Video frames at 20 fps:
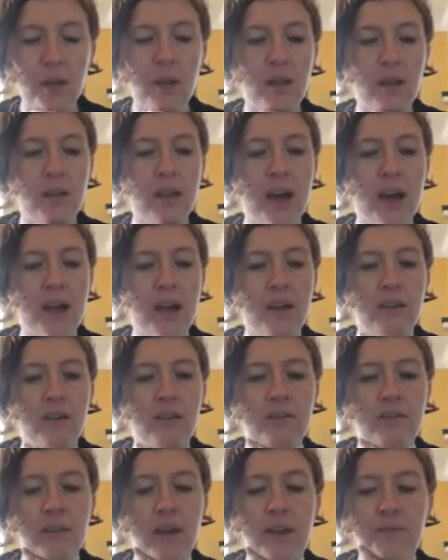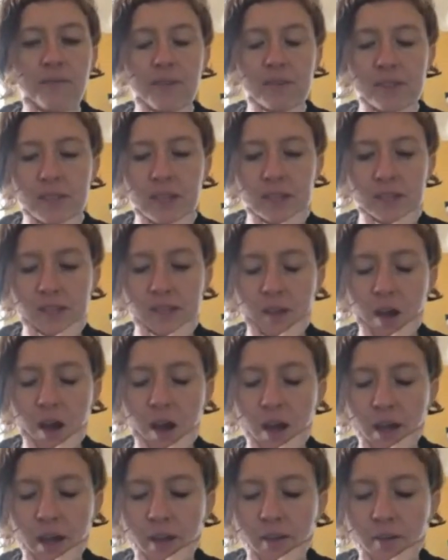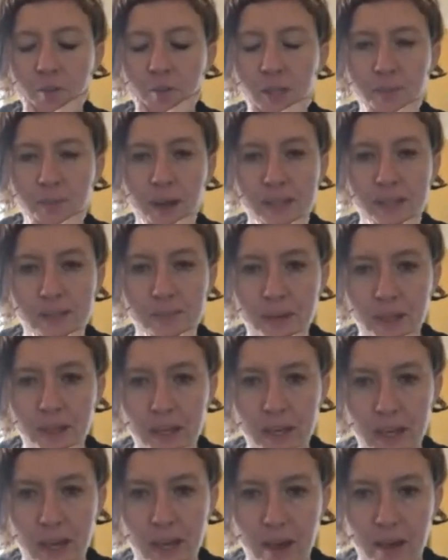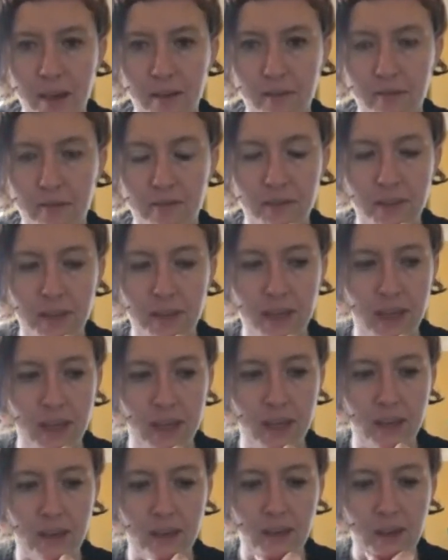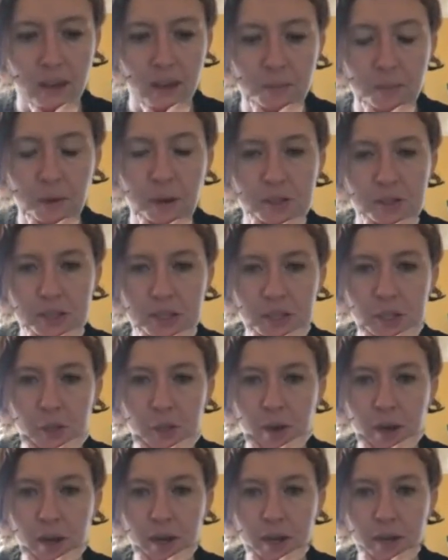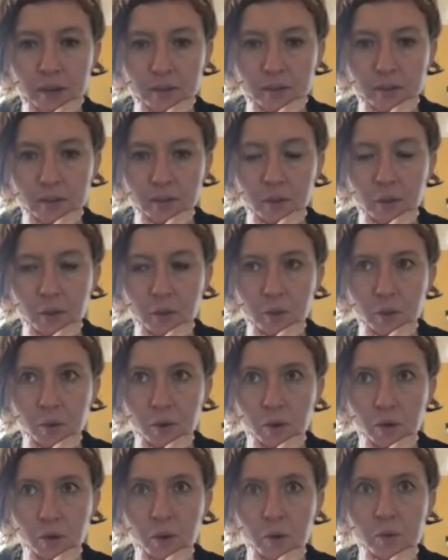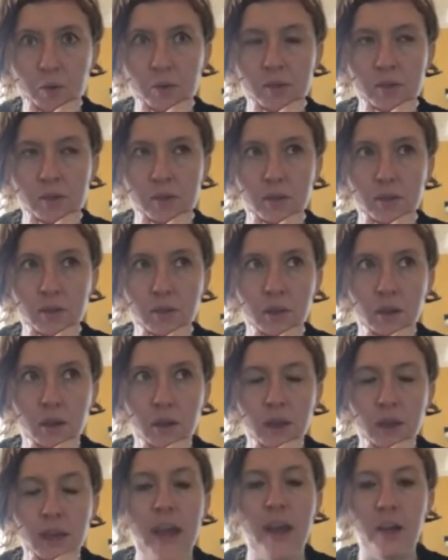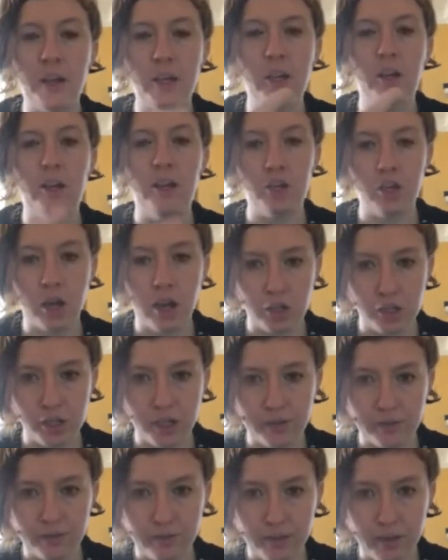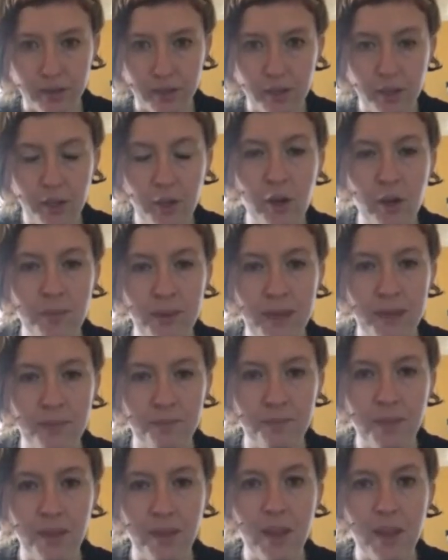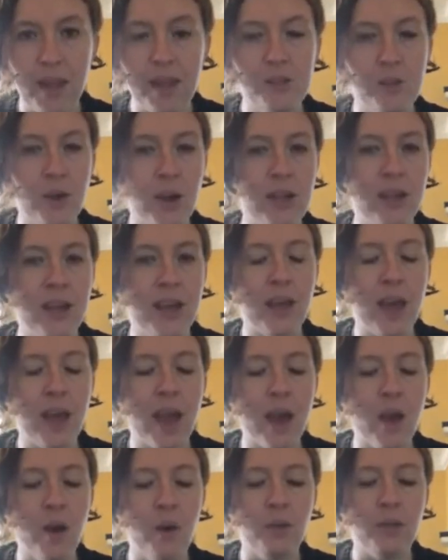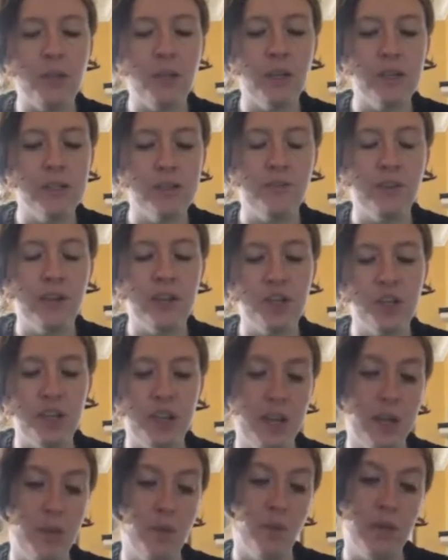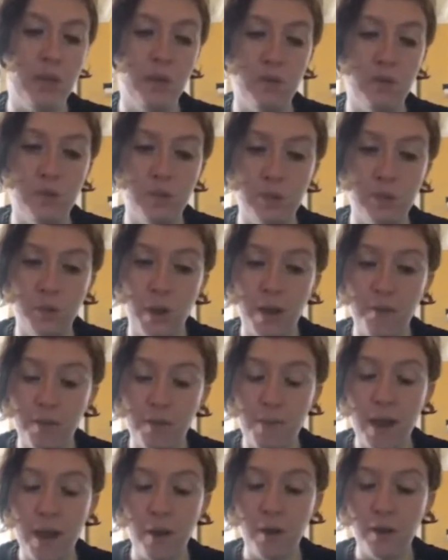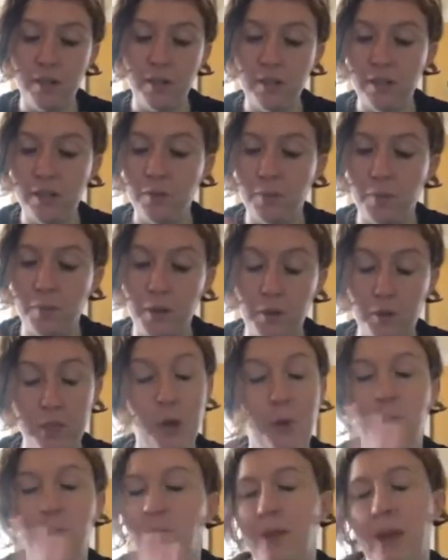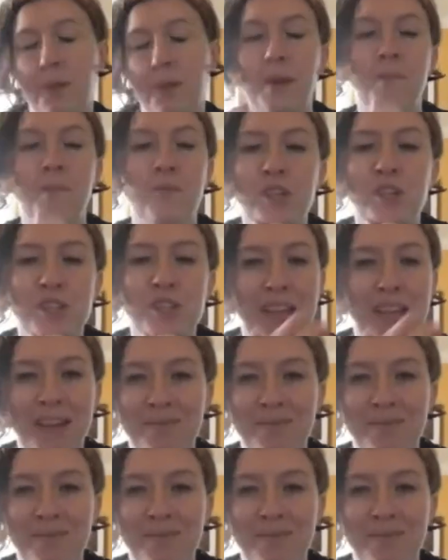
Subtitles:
a lot of emphasis on the responsibility of the person you are in, whose care you're in charge of. You know what I mean? And so I like how you're differentiating what you do have the power to do and what you don't. Anyway, just saying.